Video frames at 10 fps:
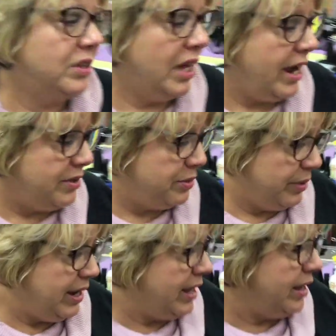glide
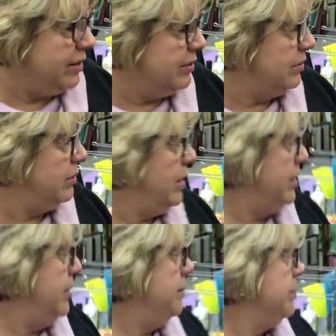thread. this
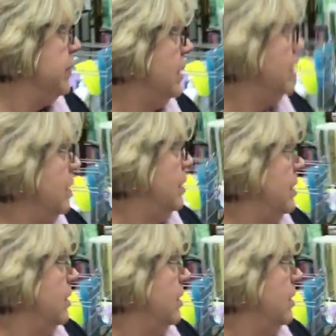is right by